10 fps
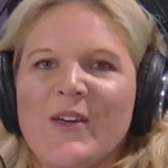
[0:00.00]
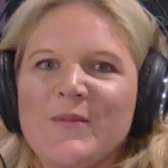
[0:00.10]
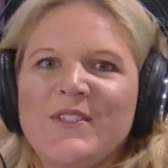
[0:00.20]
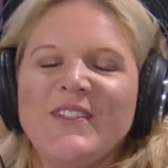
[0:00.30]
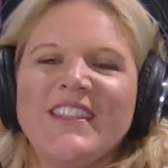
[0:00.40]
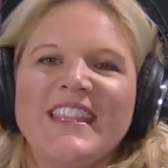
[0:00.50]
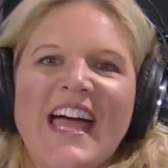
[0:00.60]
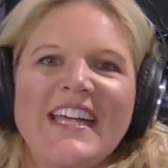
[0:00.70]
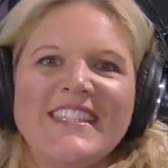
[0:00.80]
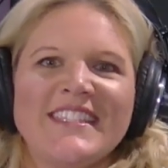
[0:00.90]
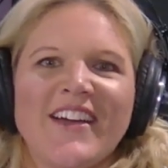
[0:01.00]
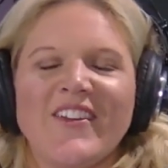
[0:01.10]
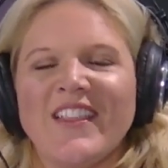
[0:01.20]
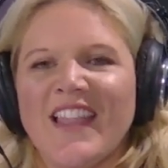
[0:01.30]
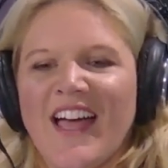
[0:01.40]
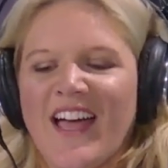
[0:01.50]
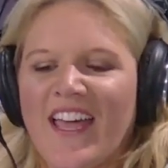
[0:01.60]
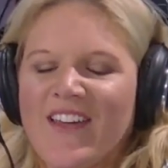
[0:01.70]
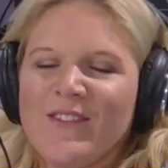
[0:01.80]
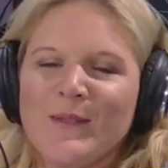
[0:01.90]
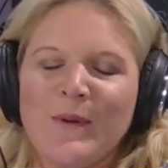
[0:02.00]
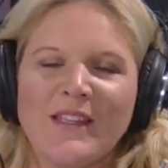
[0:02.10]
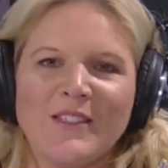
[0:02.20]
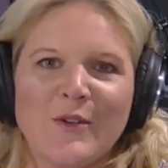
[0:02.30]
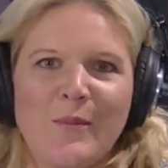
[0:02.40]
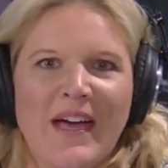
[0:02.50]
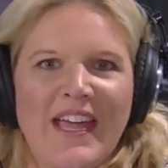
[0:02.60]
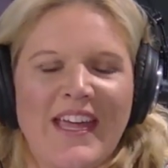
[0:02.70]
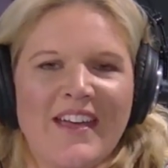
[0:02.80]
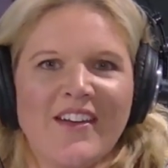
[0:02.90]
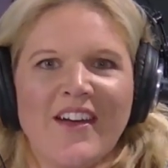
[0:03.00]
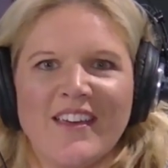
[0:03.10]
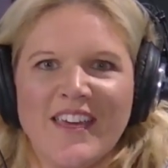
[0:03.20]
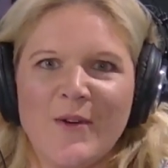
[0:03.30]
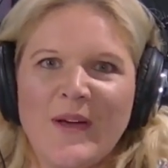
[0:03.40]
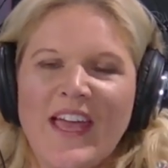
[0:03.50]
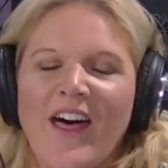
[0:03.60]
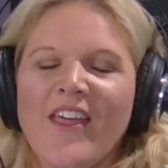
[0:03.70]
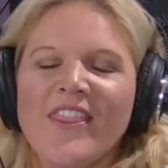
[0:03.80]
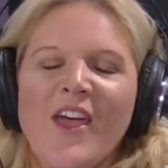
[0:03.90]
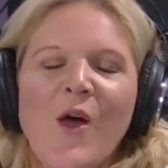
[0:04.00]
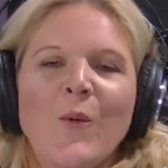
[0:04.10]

welcome to Lights Out Live, sponsored by Hancock Gateway Health.